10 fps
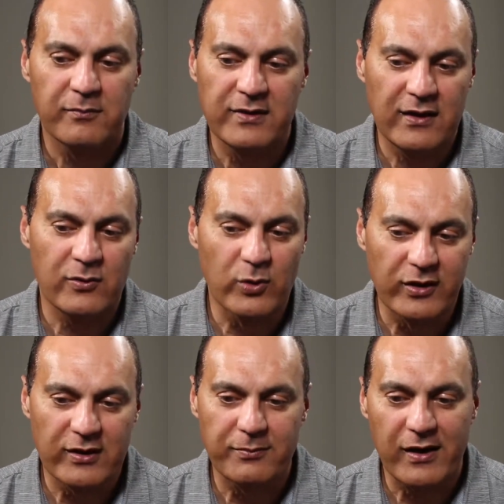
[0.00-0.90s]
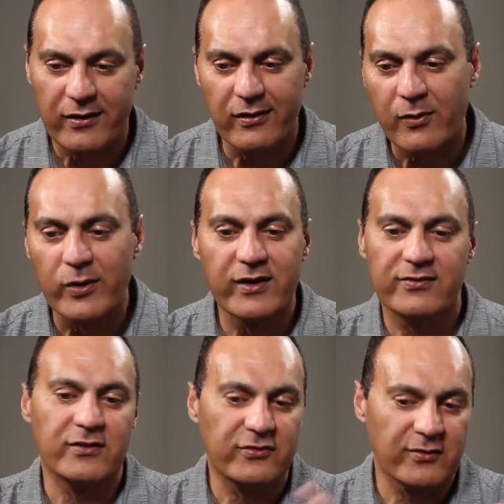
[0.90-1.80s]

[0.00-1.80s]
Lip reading: being worried about, oh, what if there's